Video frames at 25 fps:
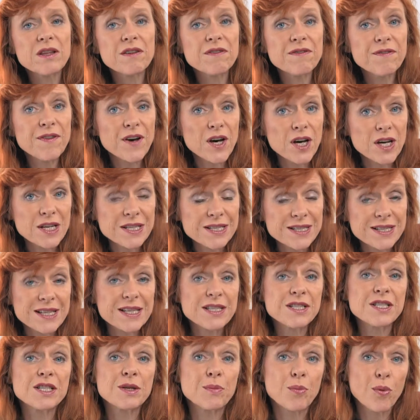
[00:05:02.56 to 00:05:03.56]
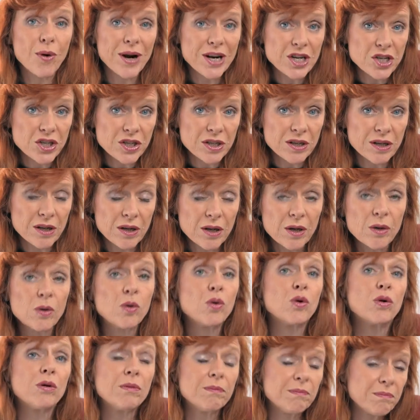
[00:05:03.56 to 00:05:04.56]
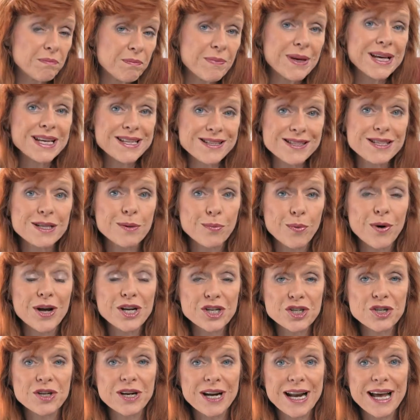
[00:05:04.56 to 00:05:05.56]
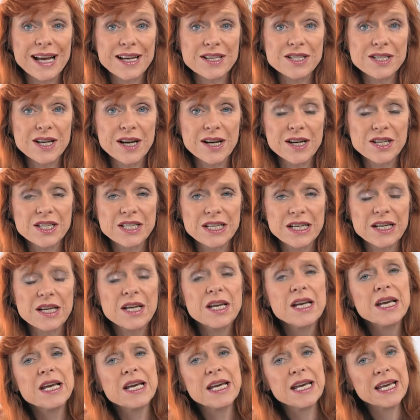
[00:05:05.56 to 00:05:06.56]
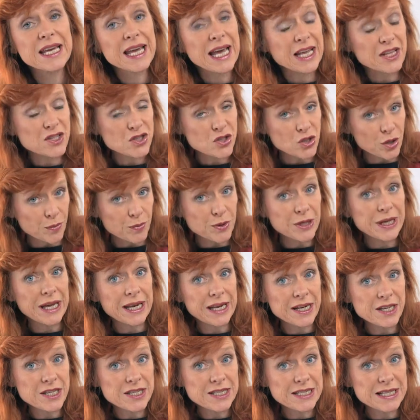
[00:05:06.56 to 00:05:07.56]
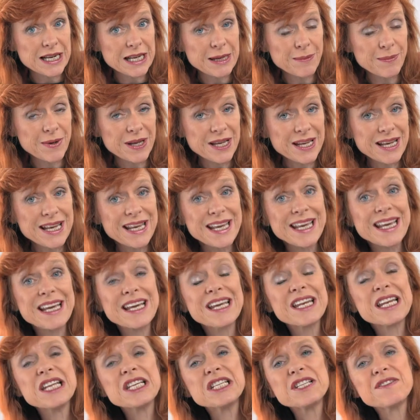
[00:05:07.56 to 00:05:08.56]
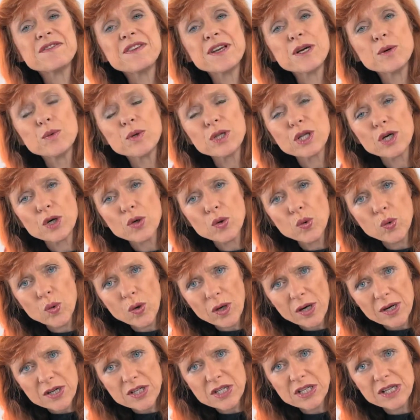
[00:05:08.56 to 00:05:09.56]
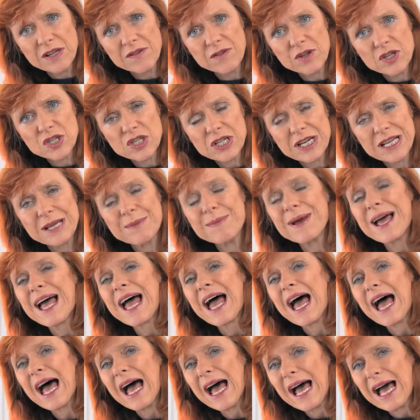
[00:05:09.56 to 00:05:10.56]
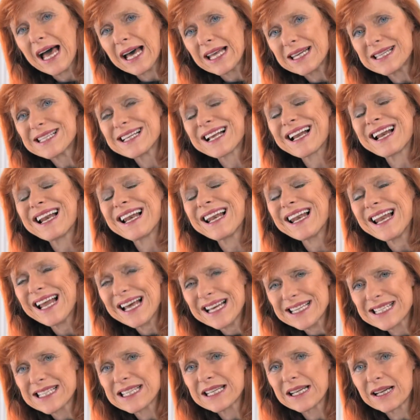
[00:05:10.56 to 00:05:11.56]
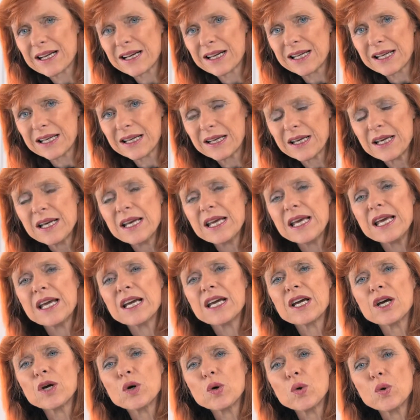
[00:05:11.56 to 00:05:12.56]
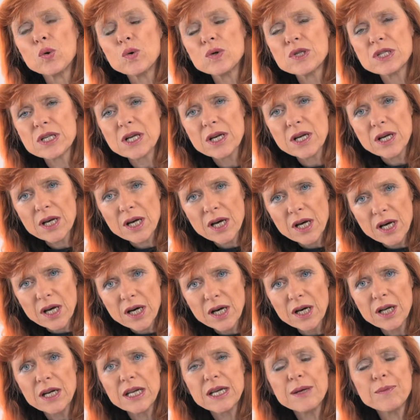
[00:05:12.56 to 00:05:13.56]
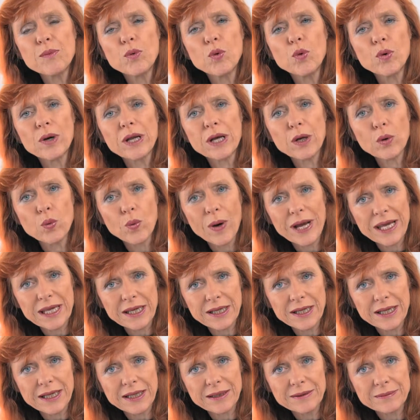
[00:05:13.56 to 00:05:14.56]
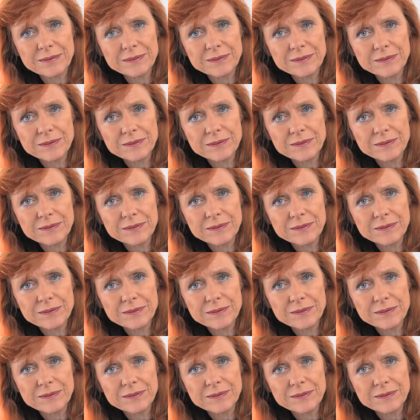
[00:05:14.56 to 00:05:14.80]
The first is depression, or mixed depression and anxiety. It can stop you getting to sleep, it can interfere with the quality of your sleep, and classically, it can cause early morning awakening.